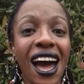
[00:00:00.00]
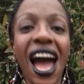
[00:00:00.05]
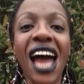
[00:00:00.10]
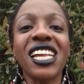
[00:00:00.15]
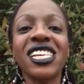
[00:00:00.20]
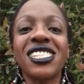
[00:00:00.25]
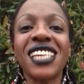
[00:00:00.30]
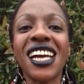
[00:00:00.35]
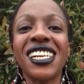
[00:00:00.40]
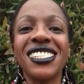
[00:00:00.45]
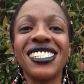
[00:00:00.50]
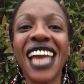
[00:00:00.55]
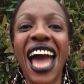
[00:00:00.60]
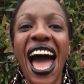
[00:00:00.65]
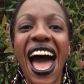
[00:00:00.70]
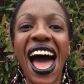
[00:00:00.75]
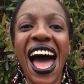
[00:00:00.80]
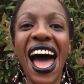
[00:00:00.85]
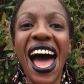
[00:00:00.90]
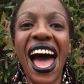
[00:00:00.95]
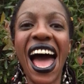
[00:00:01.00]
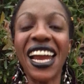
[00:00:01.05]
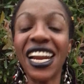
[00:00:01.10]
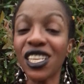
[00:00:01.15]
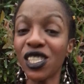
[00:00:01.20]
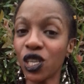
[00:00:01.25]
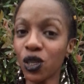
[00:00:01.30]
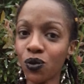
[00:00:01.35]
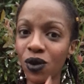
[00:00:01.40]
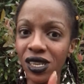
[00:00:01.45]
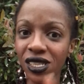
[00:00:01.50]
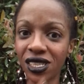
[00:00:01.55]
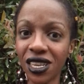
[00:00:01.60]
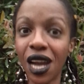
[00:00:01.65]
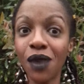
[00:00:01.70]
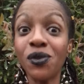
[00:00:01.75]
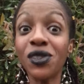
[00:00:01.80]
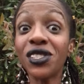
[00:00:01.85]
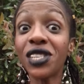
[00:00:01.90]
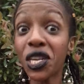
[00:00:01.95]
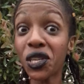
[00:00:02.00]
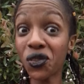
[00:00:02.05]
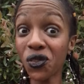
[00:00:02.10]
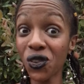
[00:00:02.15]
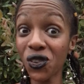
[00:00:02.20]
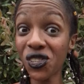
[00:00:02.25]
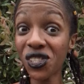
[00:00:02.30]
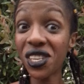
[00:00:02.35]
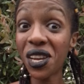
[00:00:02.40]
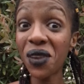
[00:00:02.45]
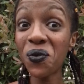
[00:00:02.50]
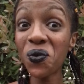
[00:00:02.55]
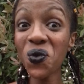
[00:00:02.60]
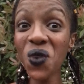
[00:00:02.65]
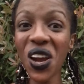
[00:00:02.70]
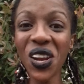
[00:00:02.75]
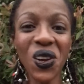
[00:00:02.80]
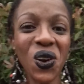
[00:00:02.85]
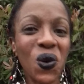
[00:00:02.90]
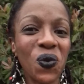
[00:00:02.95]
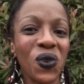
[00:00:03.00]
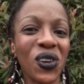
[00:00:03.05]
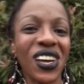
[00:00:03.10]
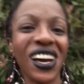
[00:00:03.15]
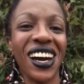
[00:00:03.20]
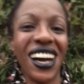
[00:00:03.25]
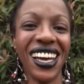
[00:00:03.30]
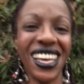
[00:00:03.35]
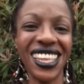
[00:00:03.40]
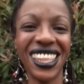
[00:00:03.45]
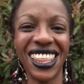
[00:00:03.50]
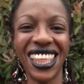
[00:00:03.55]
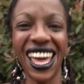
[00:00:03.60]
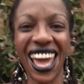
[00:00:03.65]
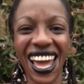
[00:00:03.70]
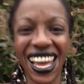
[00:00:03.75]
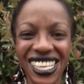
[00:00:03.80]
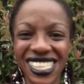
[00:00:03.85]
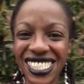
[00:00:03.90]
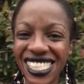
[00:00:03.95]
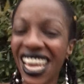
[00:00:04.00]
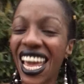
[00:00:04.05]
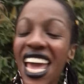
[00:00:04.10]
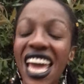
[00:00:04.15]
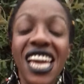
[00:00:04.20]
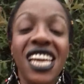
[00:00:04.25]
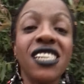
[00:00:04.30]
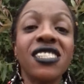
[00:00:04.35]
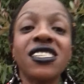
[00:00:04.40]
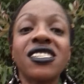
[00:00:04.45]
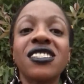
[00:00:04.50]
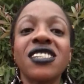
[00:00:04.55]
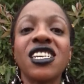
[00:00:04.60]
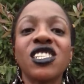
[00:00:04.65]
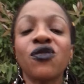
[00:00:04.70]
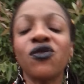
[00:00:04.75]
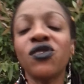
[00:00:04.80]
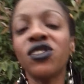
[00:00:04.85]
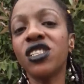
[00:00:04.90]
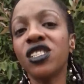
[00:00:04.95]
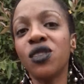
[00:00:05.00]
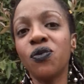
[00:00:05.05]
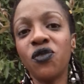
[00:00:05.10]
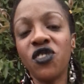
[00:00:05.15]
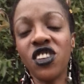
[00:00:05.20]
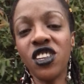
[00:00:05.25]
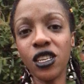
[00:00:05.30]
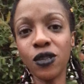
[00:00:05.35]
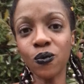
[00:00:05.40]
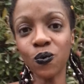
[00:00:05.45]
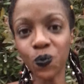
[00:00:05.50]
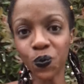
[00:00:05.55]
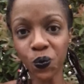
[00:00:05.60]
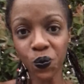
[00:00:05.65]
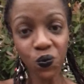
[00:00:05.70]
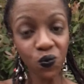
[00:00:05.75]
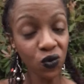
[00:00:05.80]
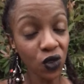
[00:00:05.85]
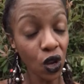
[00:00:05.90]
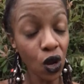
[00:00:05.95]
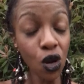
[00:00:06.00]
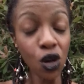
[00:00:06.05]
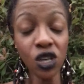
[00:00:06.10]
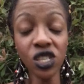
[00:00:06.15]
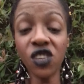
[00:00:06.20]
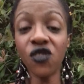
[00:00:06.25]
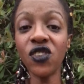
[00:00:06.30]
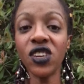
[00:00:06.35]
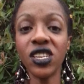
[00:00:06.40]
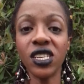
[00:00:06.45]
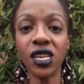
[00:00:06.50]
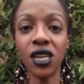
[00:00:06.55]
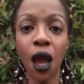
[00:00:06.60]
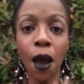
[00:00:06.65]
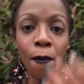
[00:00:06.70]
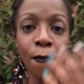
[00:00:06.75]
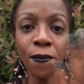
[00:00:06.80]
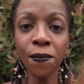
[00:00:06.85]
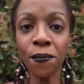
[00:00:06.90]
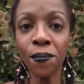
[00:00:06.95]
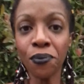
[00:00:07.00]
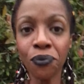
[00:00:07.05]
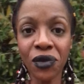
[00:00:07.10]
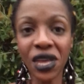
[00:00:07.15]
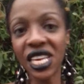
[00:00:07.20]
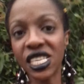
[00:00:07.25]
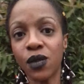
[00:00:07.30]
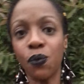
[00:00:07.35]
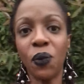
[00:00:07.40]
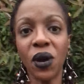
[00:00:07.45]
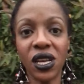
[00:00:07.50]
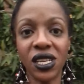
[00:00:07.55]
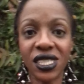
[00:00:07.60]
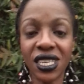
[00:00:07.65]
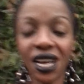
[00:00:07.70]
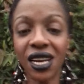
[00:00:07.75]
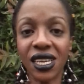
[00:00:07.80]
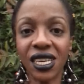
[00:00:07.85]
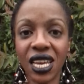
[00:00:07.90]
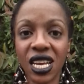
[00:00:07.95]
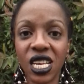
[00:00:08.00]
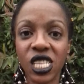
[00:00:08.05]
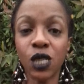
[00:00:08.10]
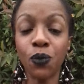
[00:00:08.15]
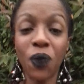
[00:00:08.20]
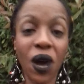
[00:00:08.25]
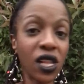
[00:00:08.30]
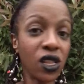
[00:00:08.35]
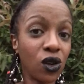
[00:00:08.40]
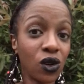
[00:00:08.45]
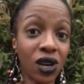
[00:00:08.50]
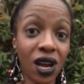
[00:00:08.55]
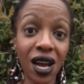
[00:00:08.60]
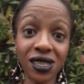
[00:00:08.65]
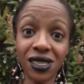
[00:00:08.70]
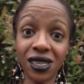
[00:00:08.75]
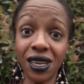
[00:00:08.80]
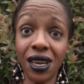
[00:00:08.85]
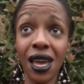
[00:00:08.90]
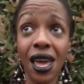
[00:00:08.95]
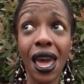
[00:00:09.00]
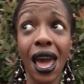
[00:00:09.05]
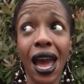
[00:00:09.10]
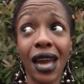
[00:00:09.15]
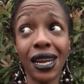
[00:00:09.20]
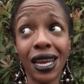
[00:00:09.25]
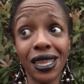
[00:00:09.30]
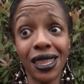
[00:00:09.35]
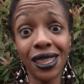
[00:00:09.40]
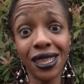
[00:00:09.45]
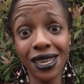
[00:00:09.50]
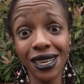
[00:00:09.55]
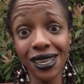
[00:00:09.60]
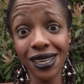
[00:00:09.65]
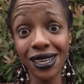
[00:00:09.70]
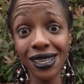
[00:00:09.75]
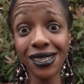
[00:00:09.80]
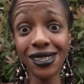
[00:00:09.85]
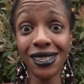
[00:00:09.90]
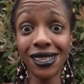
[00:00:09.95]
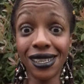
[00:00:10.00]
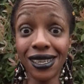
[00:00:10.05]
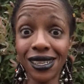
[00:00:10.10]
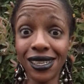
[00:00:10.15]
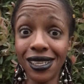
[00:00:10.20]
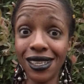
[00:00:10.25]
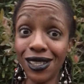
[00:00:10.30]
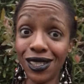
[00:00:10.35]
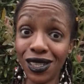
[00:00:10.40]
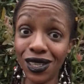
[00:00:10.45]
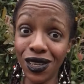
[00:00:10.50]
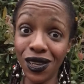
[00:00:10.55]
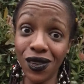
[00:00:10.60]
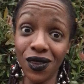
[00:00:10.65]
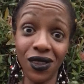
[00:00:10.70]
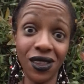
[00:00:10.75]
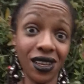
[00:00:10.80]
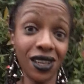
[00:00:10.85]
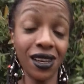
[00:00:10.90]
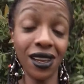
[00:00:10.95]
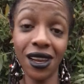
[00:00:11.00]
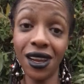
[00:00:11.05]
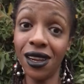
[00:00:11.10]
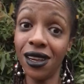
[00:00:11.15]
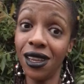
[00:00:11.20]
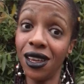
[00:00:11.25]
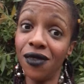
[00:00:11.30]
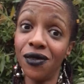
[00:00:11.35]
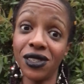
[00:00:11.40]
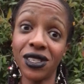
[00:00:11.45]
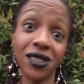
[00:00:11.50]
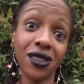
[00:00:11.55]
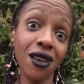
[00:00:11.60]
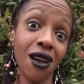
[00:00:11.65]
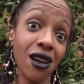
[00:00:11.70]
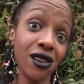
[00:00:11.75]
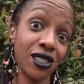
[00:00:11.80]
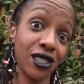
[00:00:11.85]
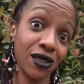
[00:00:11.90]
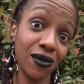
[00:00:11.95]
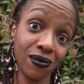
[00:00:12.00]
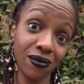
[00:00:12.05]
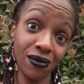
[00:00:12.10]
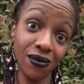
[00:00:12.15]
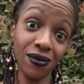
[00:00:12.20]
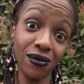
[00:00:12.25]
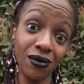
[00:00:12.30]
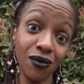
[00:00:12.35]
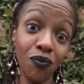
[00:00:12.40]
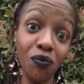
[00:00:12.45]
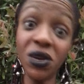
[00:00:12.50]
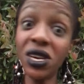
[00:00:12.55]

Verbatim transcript: Asanya. I took my time to say his first name right. Hope you got that. He successfully defeated or defended his belt against Paulo Costa, and I think he did it easier than any of us thought.